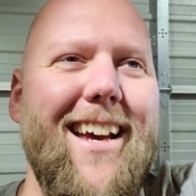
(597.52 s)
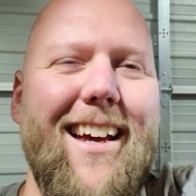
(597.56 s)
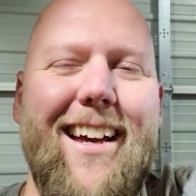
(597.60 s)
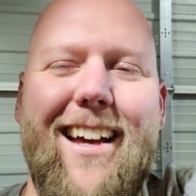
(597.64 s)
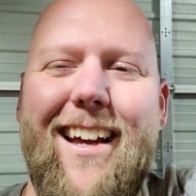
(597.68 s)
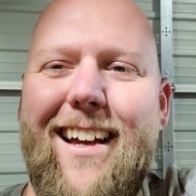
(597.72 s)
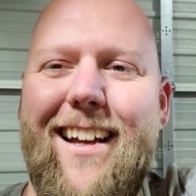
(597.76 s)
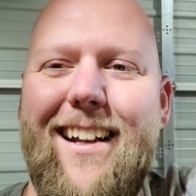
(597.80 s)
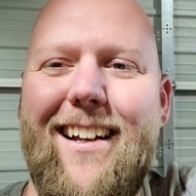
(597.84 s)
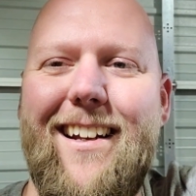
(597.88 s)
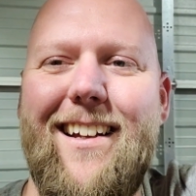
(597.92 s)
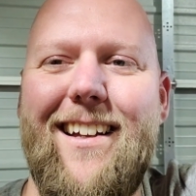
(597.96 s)

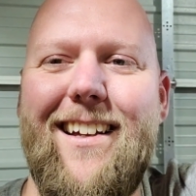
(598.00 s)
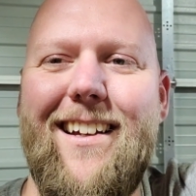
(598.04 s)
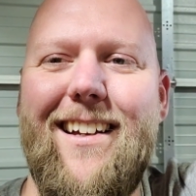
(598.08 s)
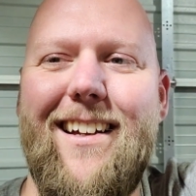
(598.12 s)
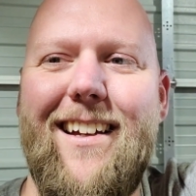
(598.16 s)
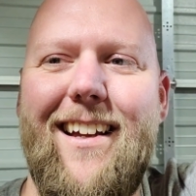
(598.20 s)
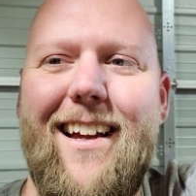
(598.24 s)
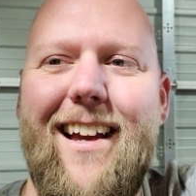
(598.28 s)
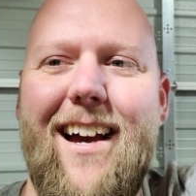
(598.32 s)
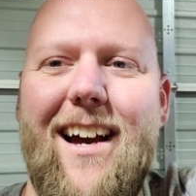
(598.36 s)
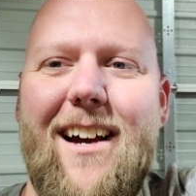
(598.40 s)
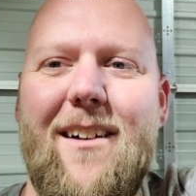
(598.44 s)
And
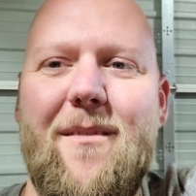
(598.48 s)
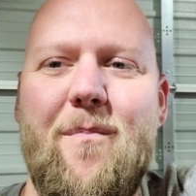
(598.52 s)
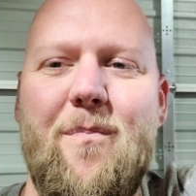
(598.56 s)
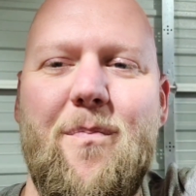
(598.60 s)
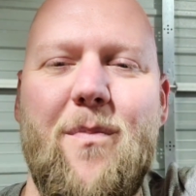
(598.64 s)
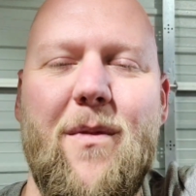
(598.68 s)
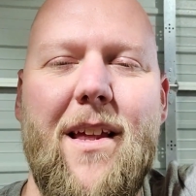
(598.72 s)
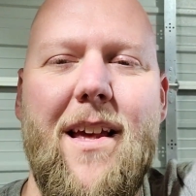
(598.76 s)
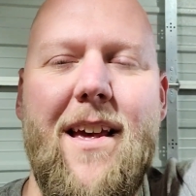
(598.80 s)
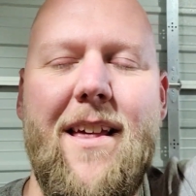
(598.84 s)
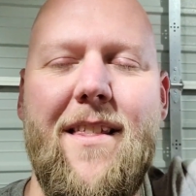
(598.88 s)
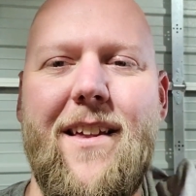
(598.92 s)
yeah,
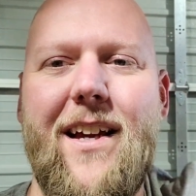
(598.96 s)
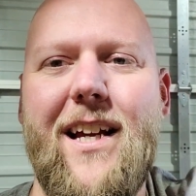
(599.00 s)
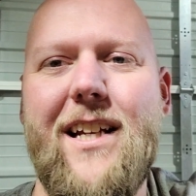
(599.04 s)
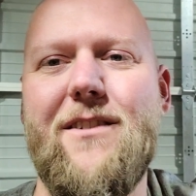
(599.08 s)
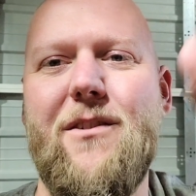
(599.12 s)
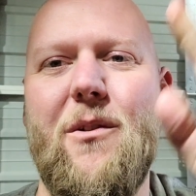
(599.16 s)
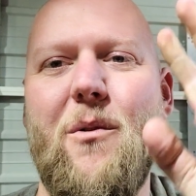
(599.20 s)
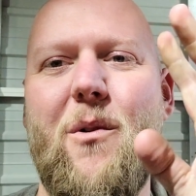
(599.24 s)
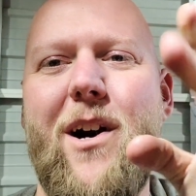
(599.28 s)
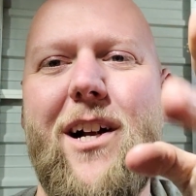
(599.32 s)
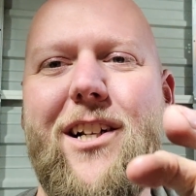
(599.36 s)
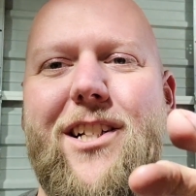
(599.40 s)
Thanks
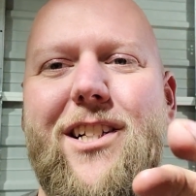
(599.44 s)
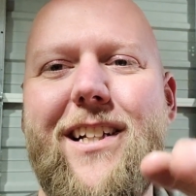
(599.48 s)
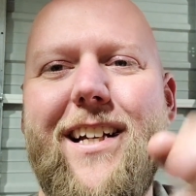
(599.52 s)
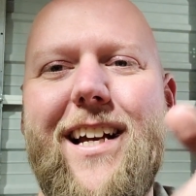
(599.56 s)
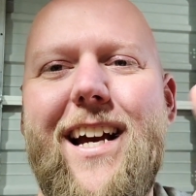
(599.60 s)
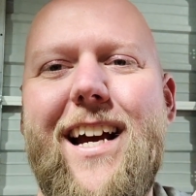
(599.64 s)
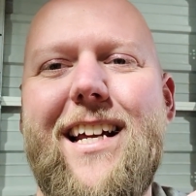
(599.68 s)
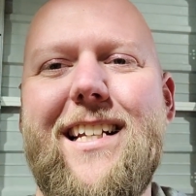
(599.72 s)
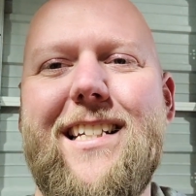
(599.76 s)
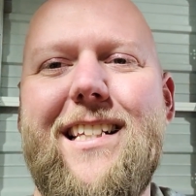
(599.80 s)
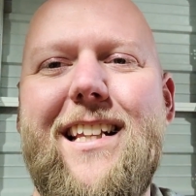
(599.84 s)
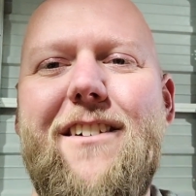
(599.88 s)
for watching,
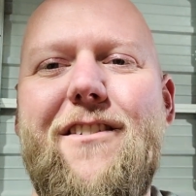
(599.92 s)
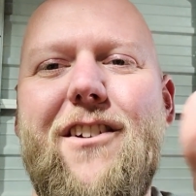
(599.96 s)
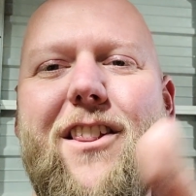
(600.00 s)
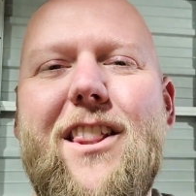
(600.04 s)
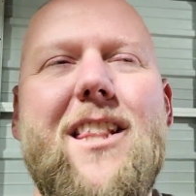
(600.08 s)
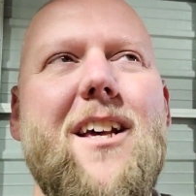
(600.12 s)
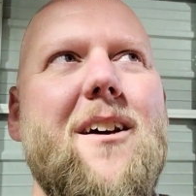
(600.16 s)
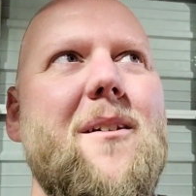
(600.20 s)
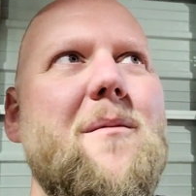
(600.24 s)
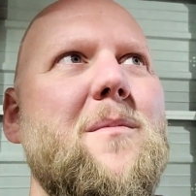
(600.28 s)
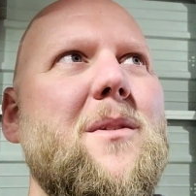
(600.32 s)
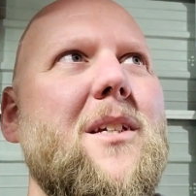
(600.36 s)
guys. Leave a
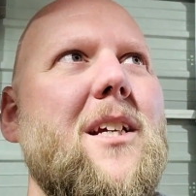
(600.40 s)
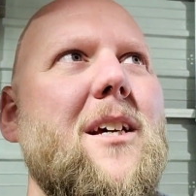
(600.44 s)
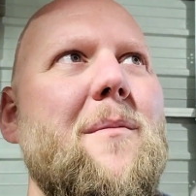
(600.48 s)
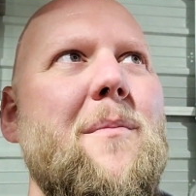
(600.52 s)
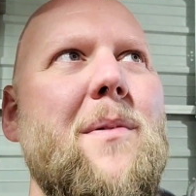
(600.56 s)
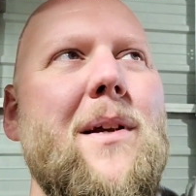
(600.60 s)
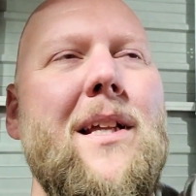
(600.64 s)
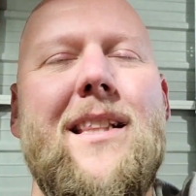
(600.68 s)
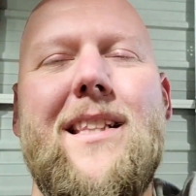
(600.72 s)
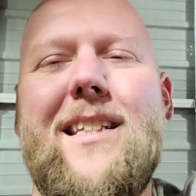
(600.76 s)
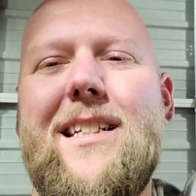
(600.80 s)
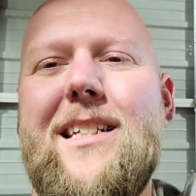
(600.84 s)
thumbs up,
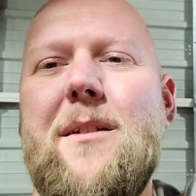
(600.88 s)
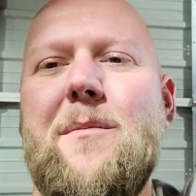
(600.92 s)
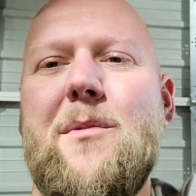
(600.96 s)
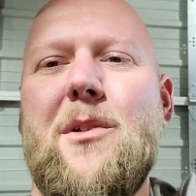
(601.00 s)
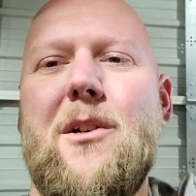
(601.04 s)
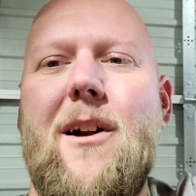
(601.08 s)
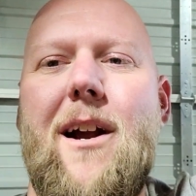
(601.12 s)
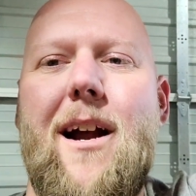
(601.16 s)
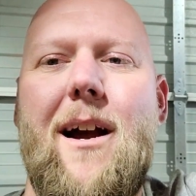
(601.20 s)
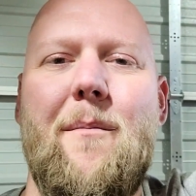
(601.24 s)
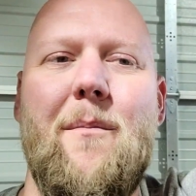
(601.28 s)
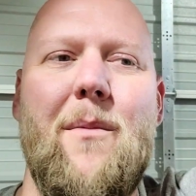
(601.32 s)
hit the
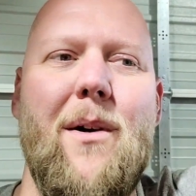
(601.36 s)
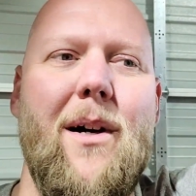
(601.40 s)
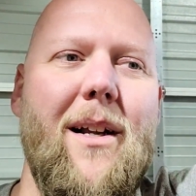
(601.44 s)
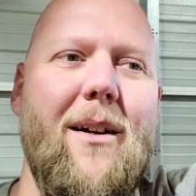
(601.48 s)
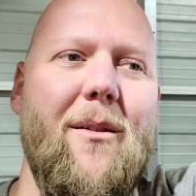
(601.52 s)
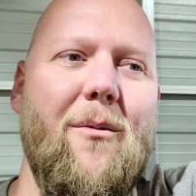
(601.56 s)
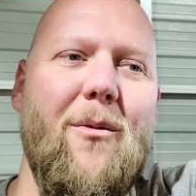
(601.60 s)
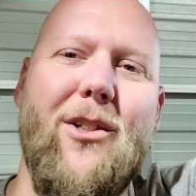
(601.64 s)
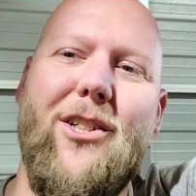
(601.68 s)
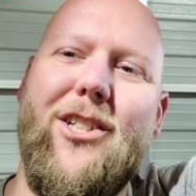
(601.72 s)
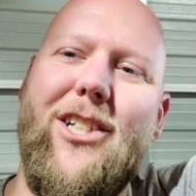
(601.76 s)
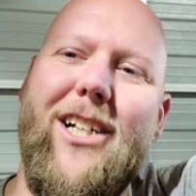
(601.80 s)
subscribe
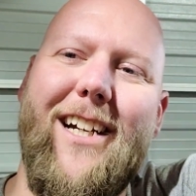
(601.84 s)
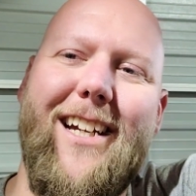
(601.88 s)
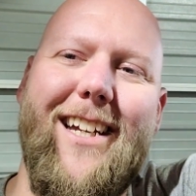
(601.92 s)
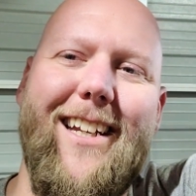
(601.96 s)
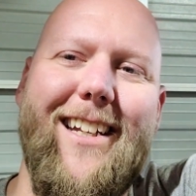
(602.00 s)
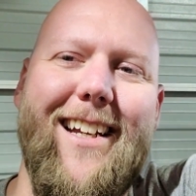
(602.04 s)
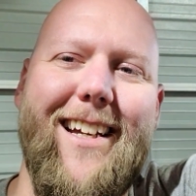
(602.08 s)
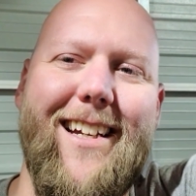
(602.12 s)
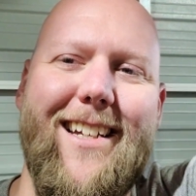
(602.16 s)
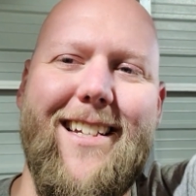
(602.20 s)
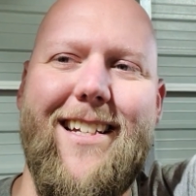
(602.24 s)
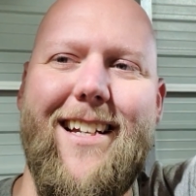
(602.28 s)
button. We'll check you
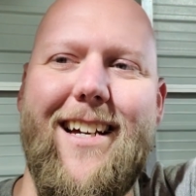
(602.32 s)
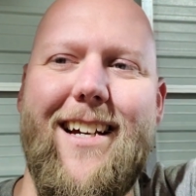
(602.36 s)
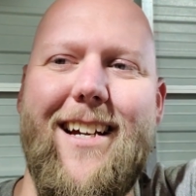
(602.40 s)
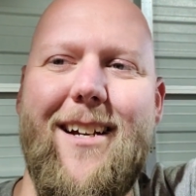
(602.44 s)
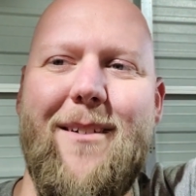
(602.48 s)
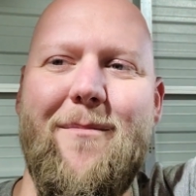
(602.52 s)
next time.